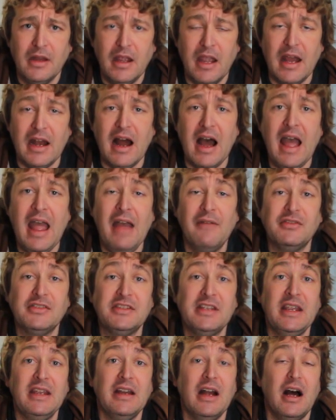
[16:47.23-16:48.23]
And I have
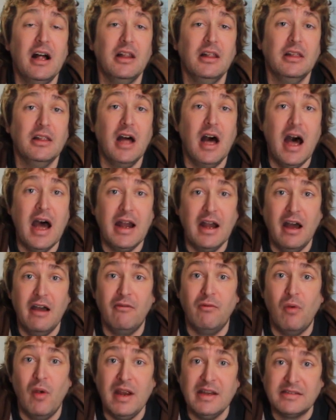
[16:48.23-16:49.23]
seen a lot
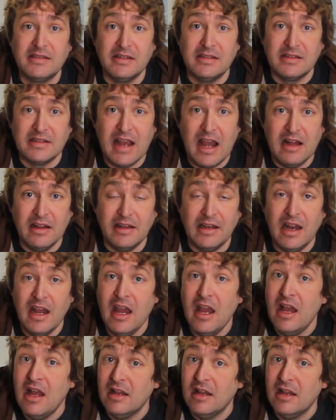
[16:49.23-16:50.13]
of wasted talent.